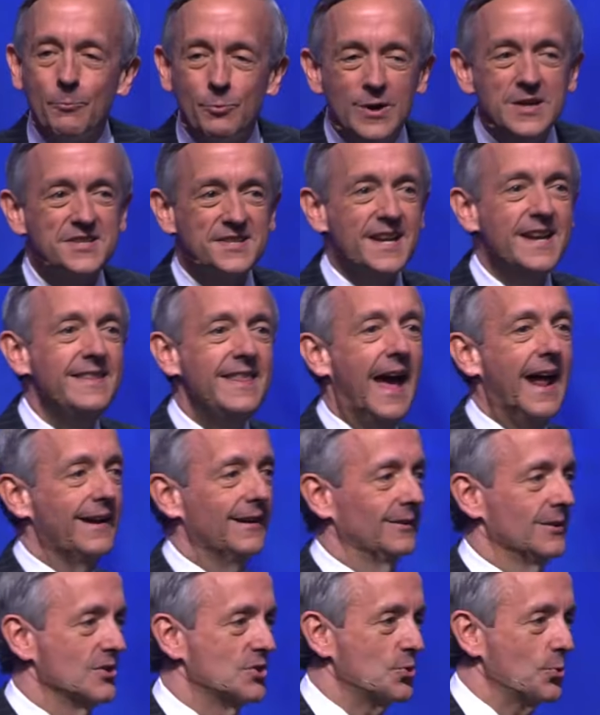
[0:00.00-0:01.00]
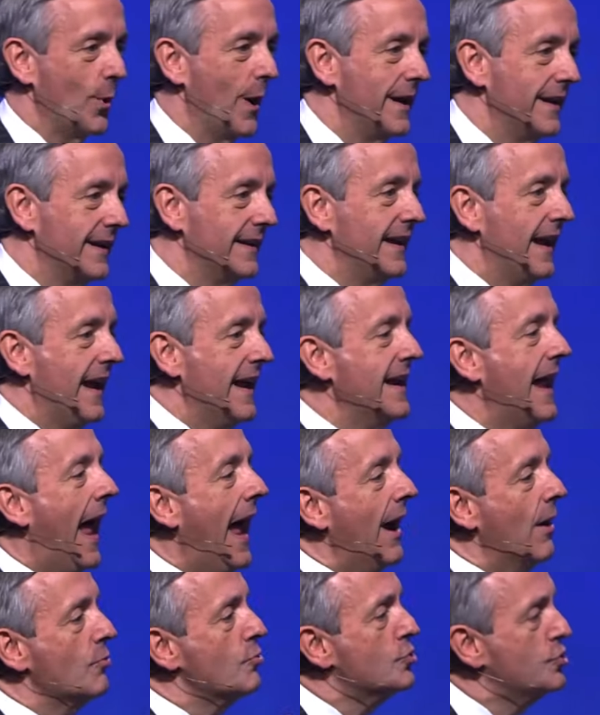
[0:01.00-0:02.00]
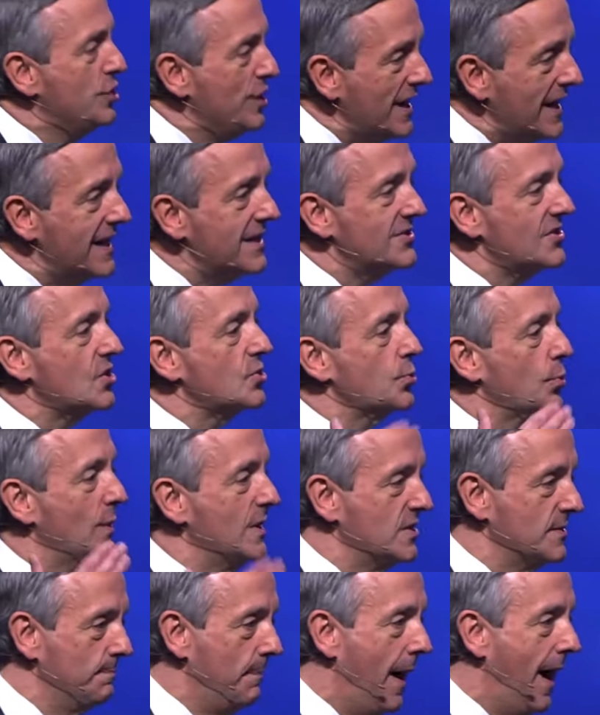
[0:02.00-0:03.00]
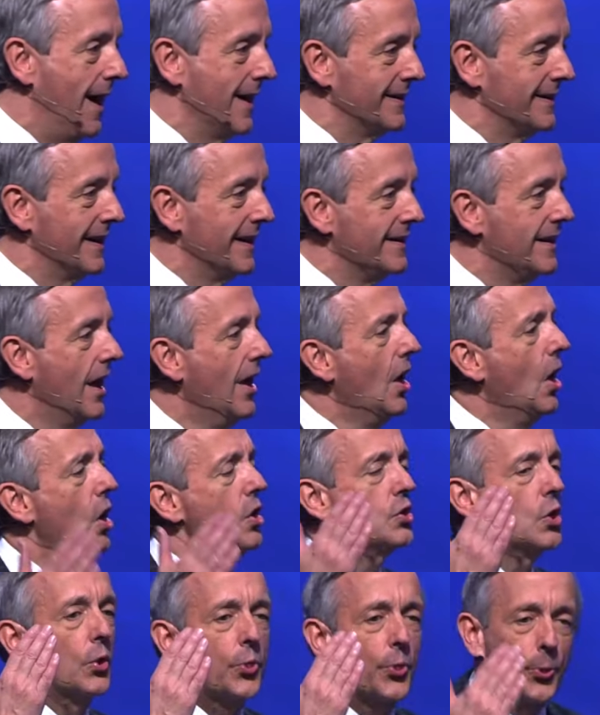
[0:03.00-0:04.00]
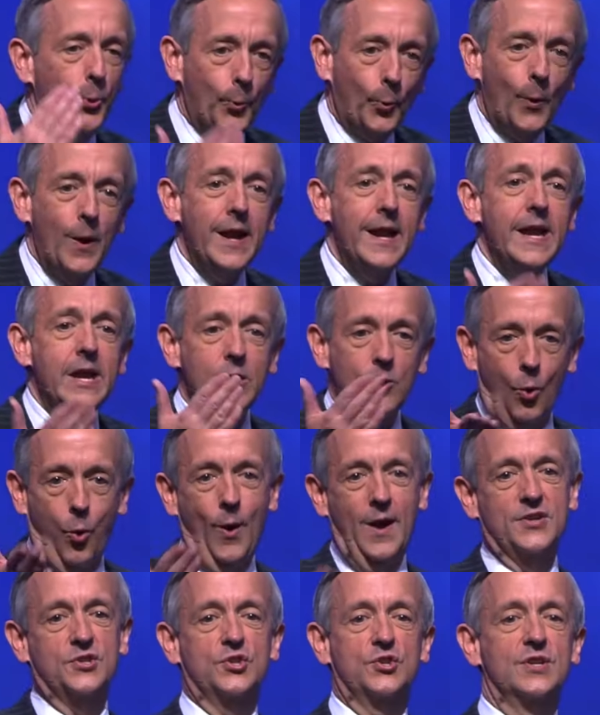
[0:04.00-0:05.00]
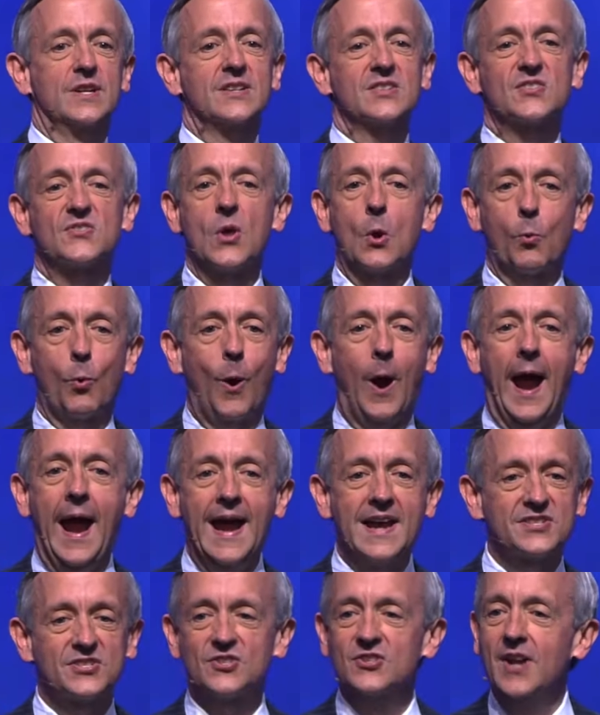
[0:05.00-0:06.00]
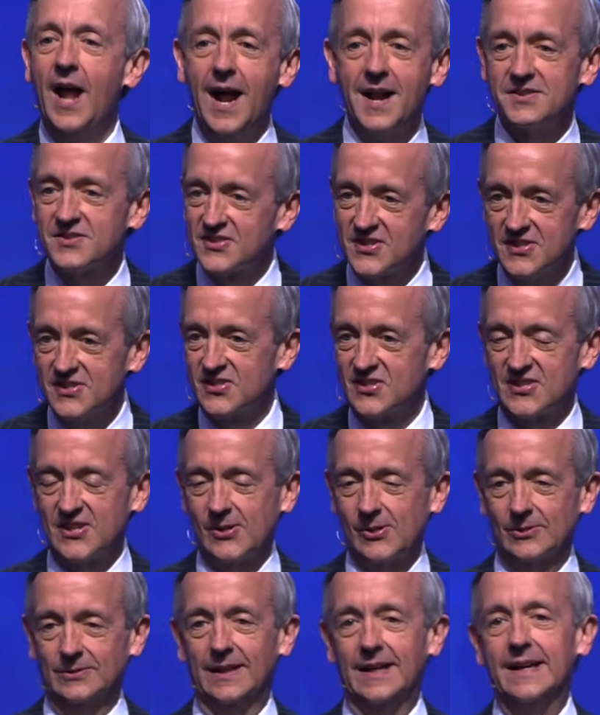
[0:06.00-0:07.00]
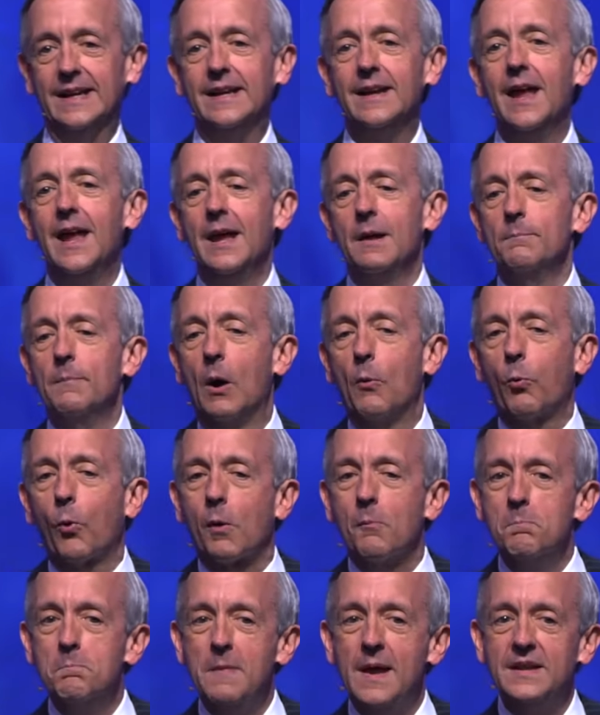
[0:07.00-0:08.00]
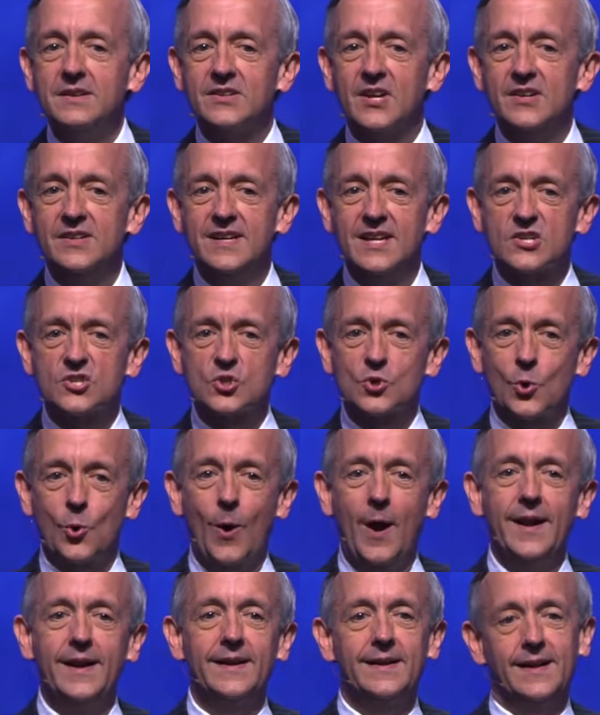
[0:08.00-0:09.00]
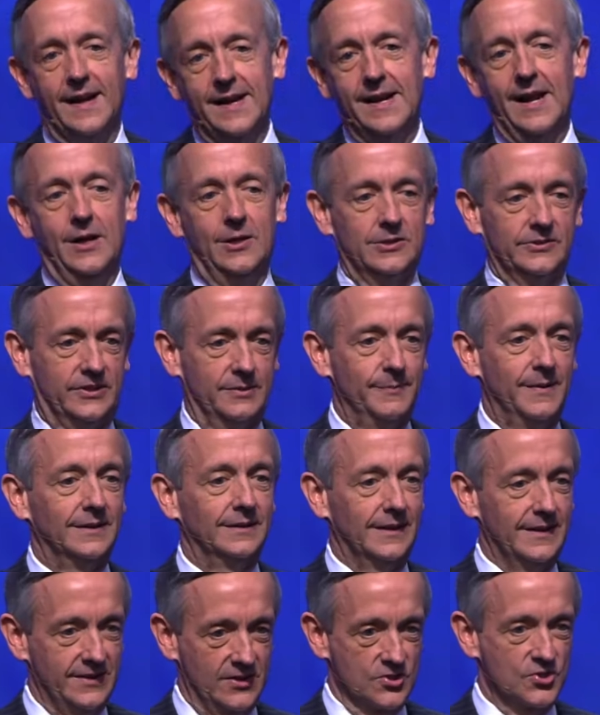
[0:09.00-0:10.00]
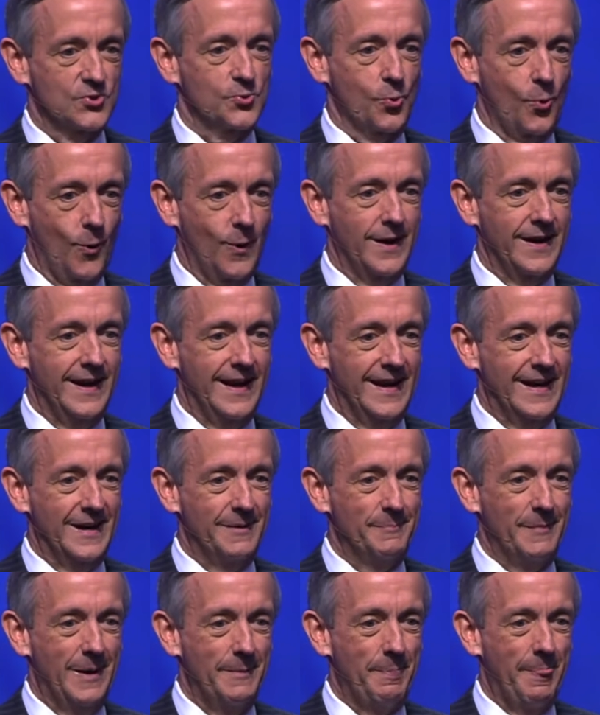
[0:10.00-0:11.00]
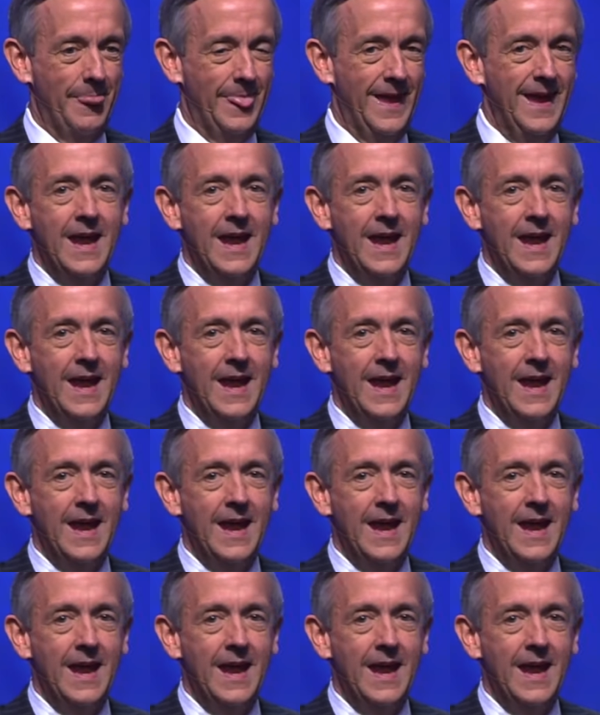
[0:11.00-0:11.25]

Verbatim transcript: And we see that illustrated in how Jesus responded to three questions that were asked not sincerely, but were meant to discredit and ultimately destroy him.